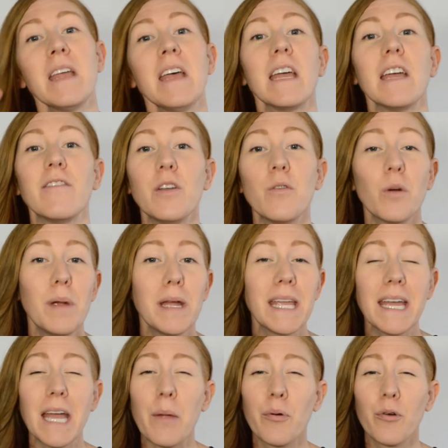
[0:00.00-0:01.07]
If you are
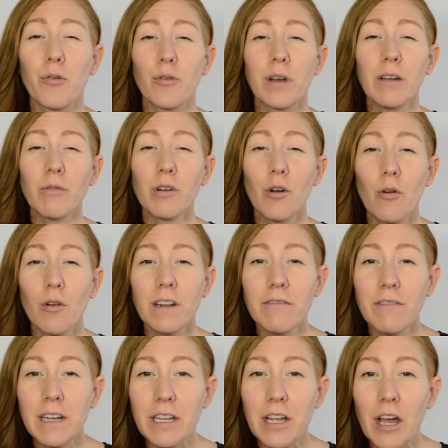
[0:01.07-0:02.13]
making a pre-recorded
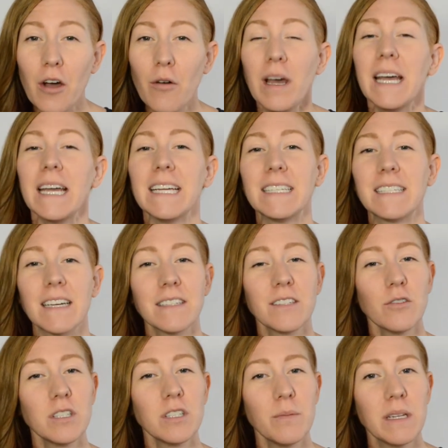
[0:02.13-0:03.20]
video, it does
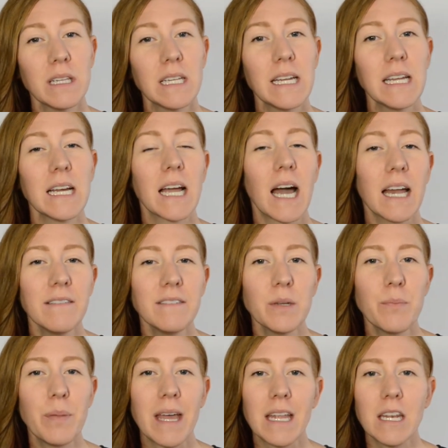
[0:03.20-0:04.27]
ultimately kind of
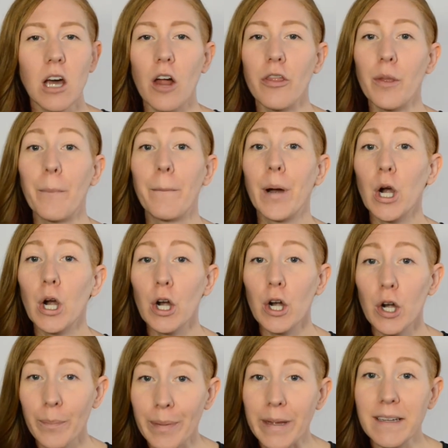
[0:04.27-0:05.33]
depend on the
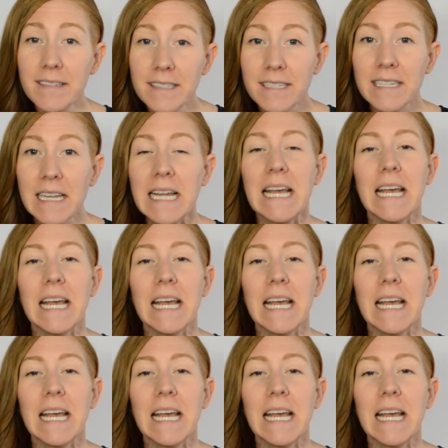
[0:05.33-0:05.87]
purpose.